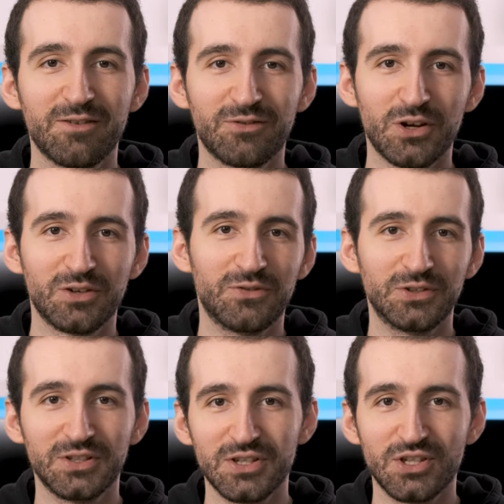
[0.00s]
F-Log
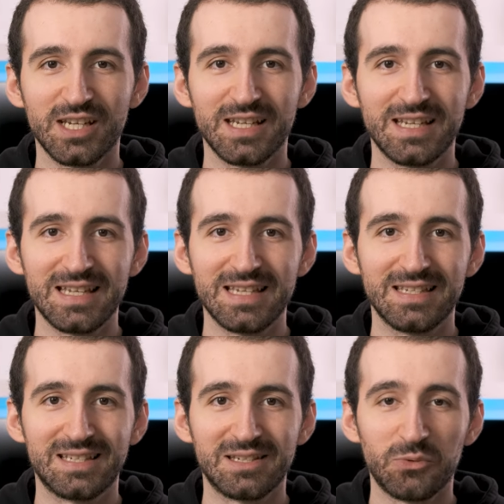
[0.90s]
footage
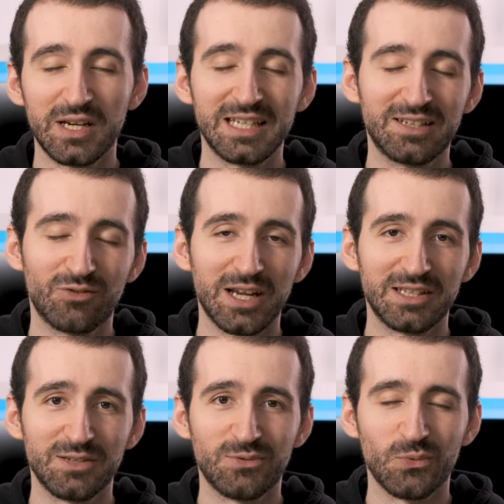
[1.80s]
is really
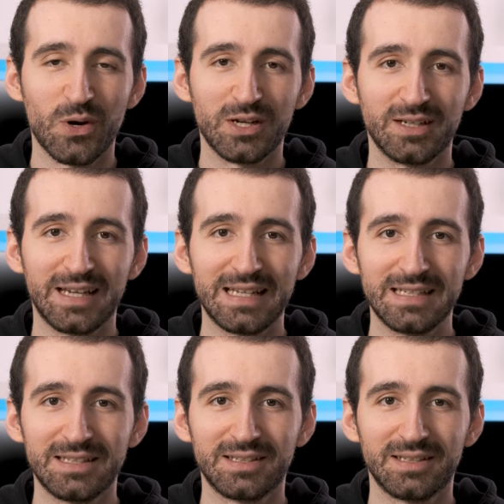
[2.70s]
great if you want to
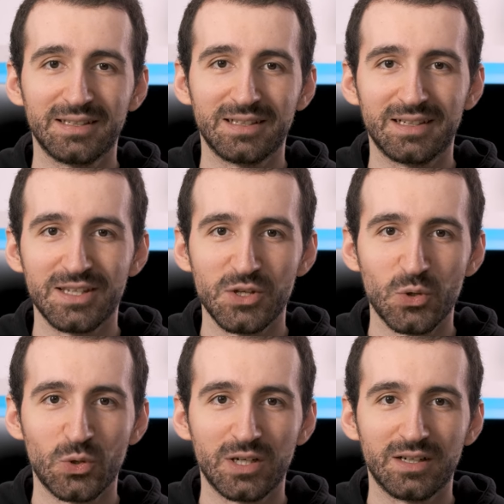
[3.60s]
edit uh,
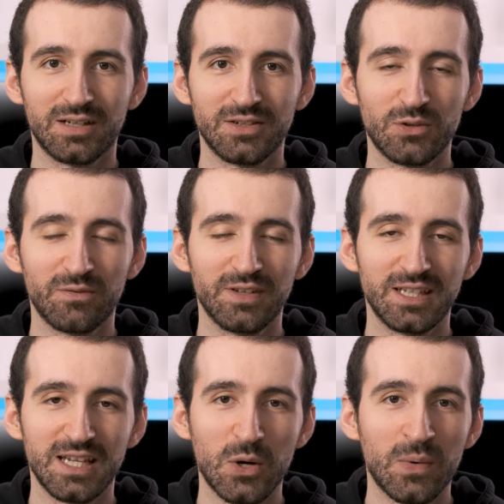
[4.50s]
your, uh, your
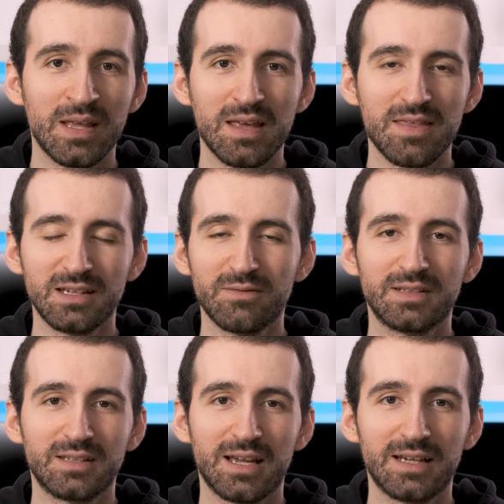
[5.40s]
video. Think of
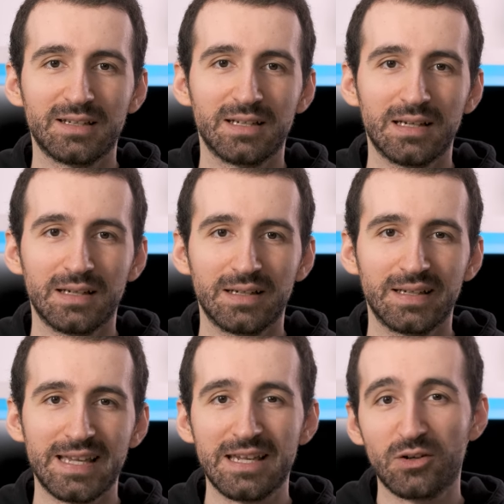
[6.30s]
it like
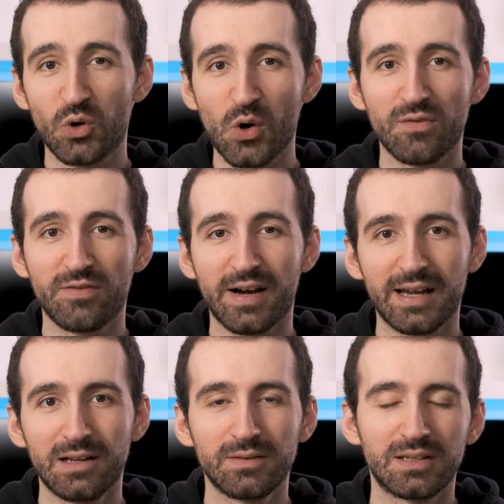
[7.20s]
uh, a RAW
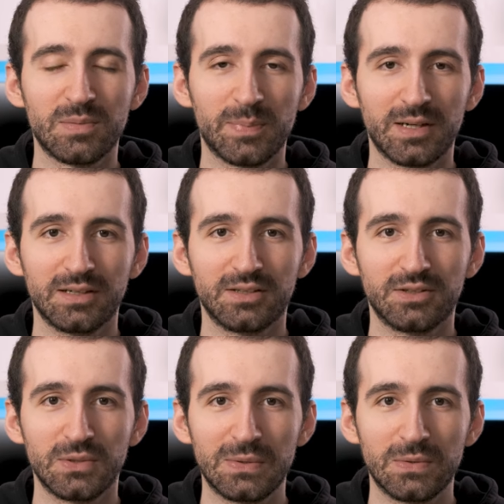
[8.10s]
file compared to